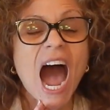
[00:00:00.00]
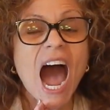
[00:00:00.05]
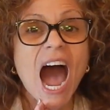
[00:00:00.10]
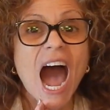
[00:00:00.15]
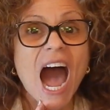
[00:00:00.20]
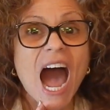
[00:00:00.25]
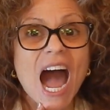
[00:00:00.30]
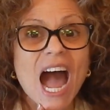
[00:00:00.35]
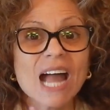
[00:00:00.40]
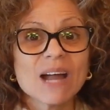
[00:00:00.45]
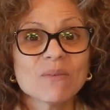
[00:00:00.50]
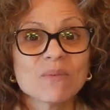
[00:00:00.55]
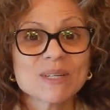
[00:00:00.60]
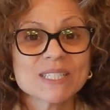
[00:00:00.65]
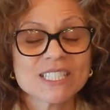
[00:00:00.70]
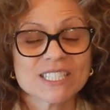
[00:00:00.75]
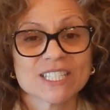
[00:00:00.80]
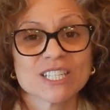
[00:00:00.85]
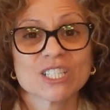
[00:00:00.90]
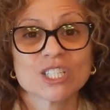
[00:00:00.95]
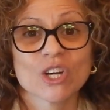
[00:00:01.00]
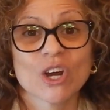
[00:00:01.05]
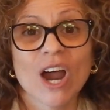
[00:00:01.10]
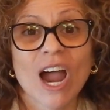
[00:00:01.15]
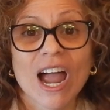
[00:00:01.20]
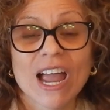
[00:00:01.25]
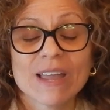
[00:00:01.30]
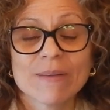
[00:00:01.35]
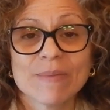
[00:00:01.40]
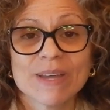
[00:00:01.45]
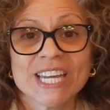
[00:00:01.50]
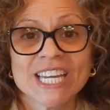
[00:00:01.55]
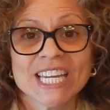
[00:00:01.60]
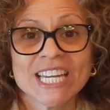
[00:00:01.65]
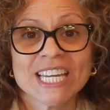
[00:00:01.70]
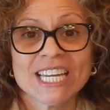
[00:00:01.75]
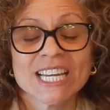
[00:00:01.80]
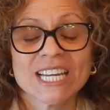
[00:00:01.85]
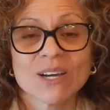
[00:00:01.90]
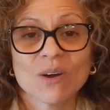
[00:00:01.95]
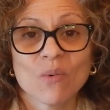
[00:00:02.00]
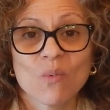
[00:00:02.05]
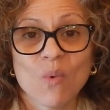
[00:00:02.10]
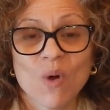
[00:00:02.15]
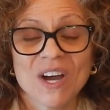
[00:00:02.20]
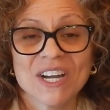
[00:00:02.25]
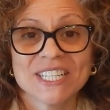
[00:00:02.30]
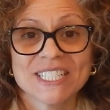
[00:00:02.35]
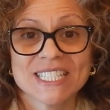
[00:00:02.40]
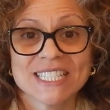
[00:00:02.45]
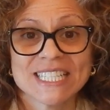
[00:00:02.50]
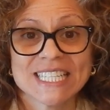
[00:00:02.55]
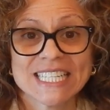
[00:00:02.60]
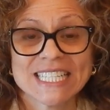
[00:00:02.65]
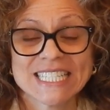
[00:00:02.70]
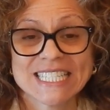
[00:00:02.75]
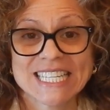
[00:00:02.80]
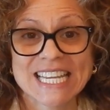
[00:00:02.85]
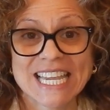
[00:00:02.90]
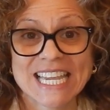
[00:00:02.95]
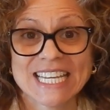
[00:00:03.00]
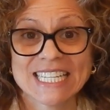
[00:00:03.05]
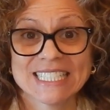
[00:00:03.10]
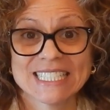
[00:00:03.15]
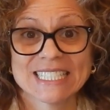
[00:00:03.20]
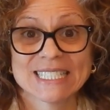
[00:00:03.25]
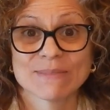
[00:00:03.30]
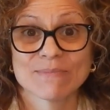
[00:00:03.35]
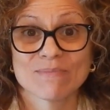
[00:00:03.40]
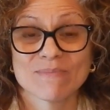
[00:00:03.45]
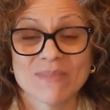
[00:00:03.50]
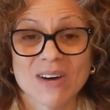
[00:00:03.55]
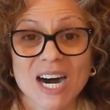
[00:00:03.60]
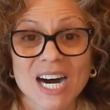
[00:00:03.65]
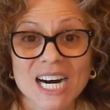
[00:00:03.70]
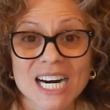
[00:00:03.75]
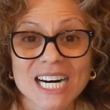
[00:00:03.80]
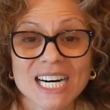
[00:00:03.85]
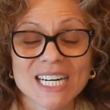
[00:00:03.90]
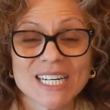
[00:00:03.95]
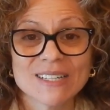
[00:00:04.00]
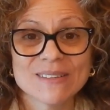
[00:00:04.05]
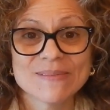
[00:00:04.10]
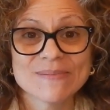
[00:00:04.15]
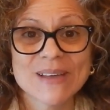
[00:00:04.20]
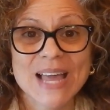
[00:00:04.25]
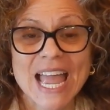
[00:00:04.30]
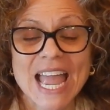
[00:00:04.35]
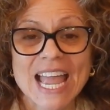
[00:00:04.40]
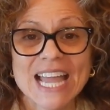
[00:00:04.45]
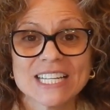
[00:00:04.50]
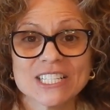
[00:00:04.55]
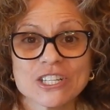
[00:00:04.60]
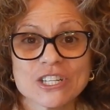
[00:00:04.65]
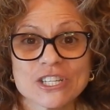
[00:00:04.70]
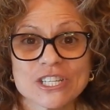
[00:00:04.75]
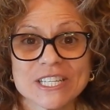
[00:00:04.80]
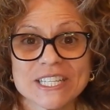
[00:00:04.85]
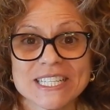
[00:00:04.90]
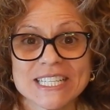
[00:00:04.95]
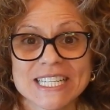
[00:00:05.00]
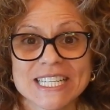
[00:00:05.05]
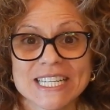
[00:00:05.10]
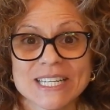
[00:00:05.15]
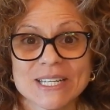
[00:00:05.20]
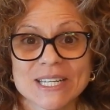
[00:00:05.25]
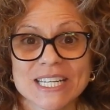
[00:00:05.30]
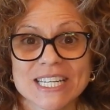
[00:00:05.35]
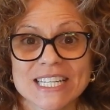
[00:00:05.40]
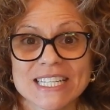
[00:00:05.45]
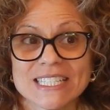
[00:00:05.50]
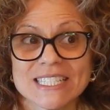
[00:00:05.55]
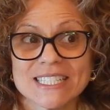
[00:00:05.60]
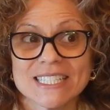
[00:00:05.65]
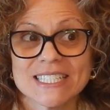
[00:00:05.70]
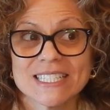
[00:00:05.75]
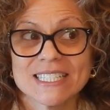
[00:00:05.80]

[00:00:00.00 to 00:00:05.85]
I was describing one to Dan's mom, and she